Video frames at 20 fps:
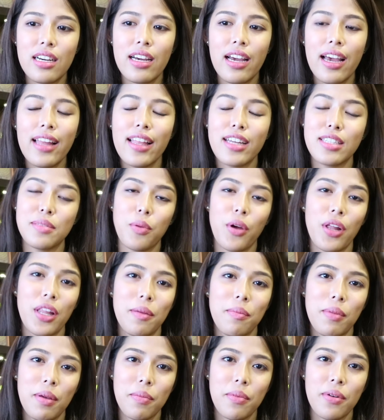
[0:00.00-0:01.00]
I like
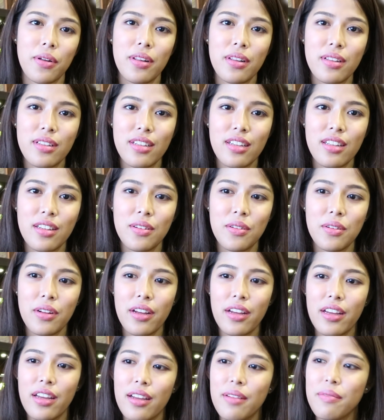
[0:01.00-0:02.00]
spoiling people, you know,
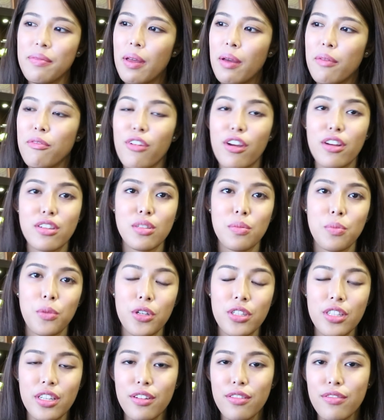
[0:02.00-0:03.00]
I'm very
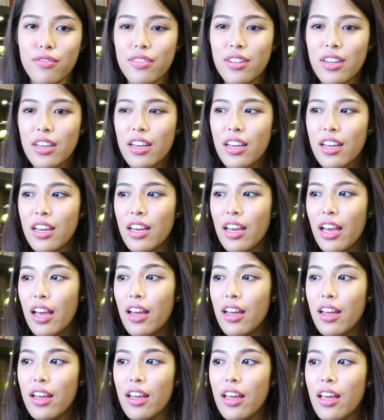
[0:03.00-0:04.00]
supportive.
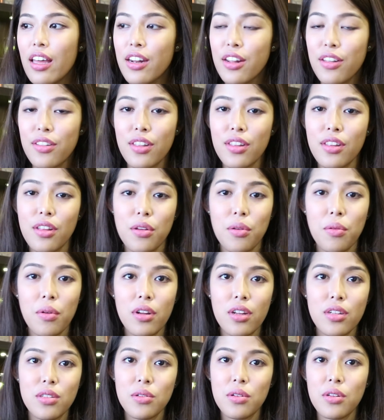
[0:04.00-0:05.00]
Anything that you
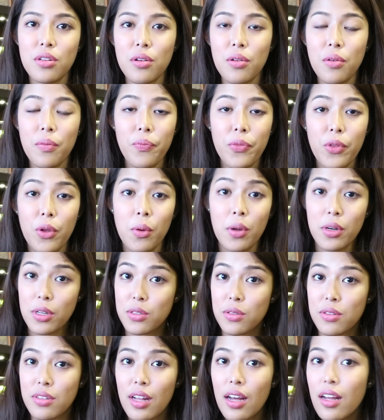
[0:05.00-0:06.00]
want to do, you know, you want to
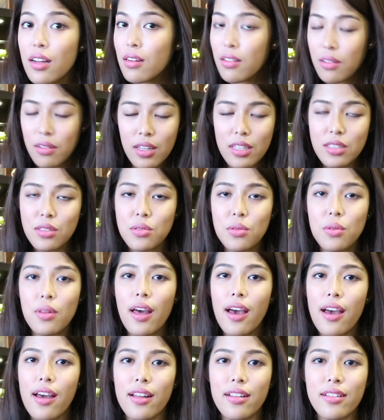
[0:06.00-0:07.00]
do that, well, let's do
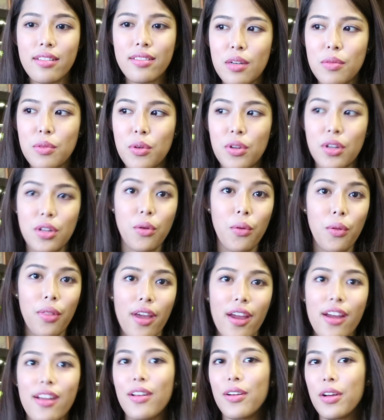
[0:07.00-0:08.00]
that. You want to go
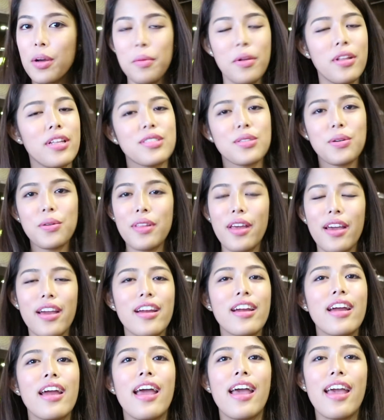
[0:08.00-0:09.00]
there, come on, let's go
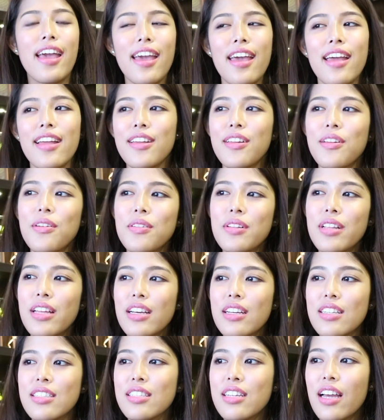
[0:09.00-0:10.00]
there. And you know,
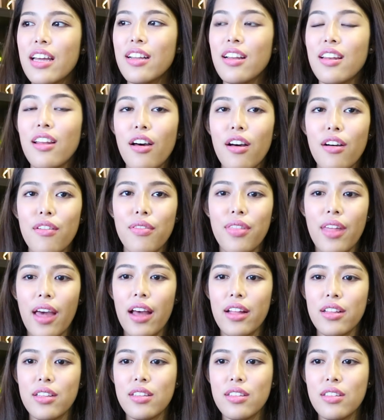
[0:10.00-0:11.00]
like, it's a kind of love
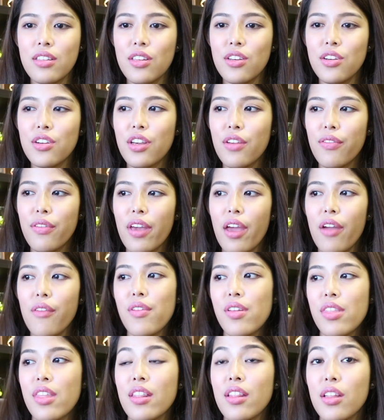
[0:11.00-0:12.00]
that you're giving
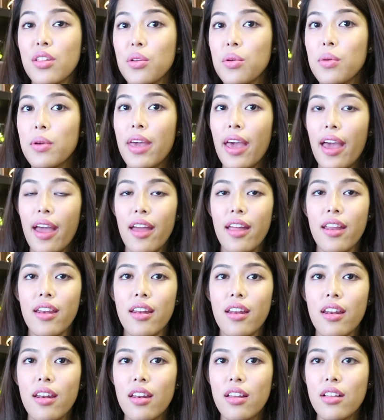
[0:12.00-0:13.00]
everything that you can
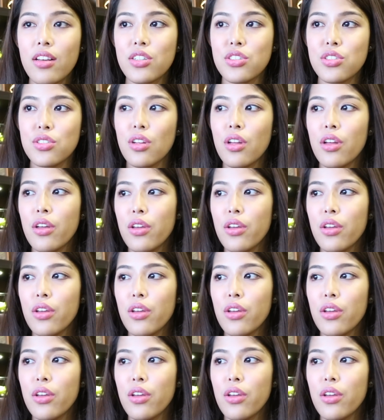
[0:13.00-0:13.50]
because